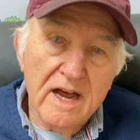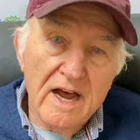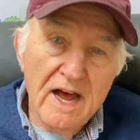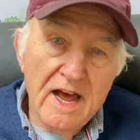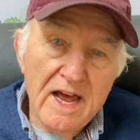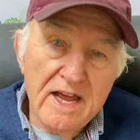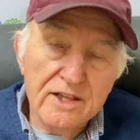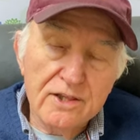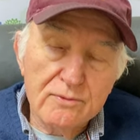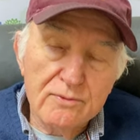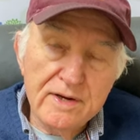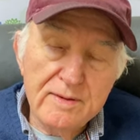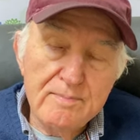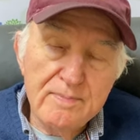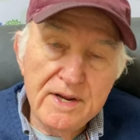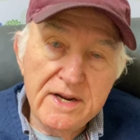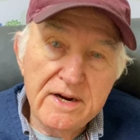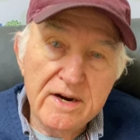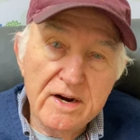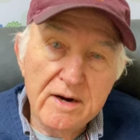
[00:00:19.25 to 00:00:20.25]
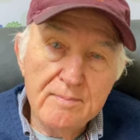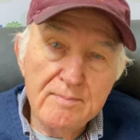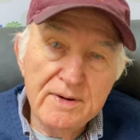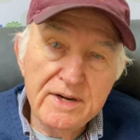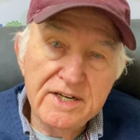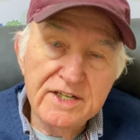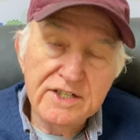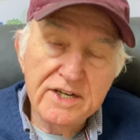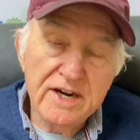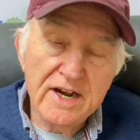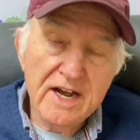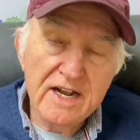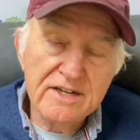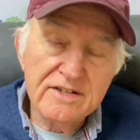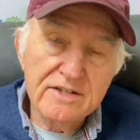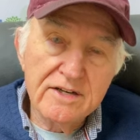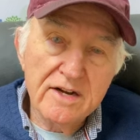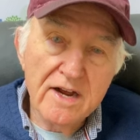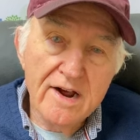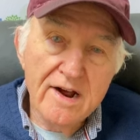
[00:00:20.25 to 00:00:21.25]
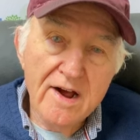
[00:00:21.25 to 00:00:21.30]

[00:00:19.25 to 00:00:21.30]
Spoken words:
I had 3 PRP shots.